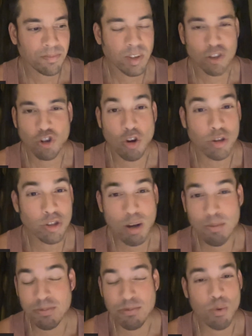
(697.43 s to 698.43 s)
Charles
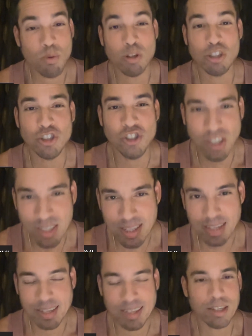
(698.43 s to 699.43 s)
come forward just
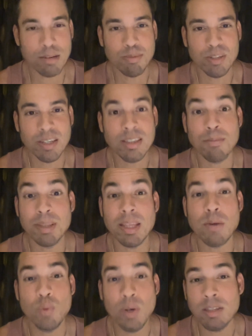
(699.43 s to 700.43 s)
like Ilia predicted, but they
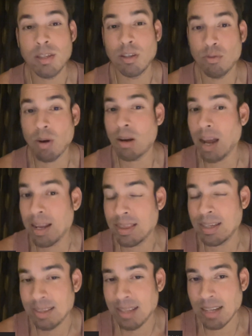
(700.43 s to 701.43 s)
went to the ground. I
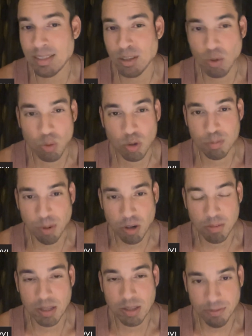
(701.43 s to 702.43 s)
think that's the coolest part
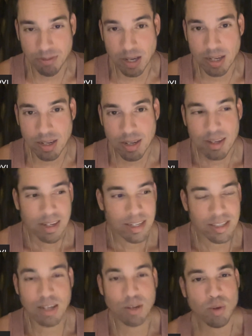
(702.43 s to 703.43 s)
about the fight,
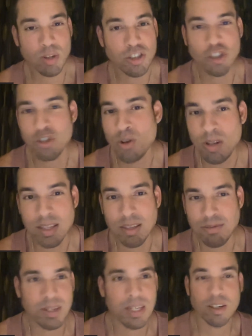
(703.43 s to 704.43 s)
is that it wasn't just all on the
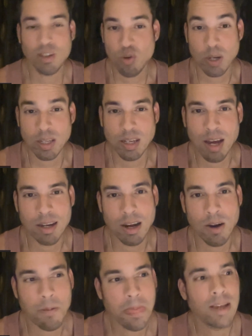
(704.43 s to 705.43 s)
feet and a quick
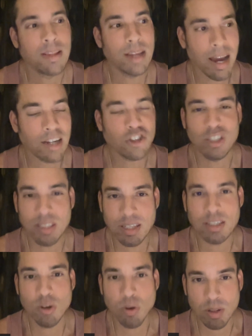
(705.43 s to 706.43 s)
knockout. They actually
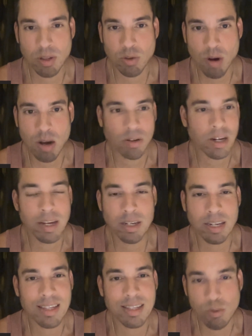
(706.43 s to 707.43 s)
did go to the ground, and
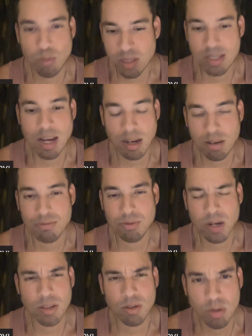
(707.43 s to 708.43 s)
Ilia was not
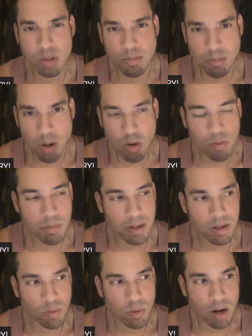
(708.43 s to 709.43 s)
afraid. There was a
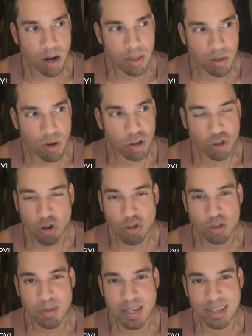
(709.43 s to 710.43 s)
moment where I thought
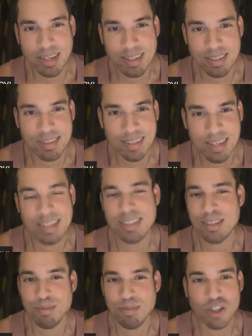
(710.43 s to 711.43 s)
Charles might get a sneaky
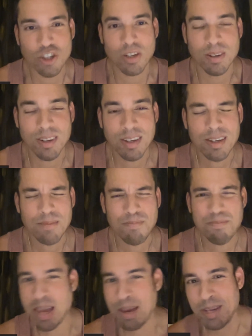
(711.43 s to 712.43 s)
submission,
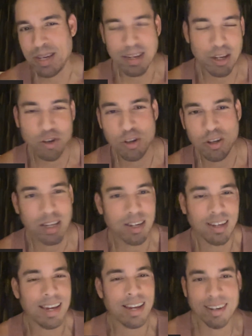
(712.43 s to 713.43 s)
maybe a heel hook. And
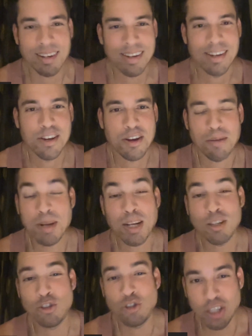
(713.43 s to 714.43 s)
again, I'm not a
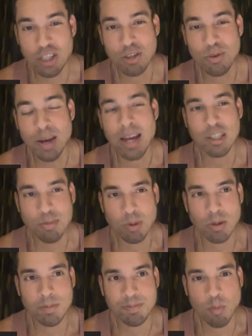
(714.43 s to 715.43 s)
jiu-jitsu expert.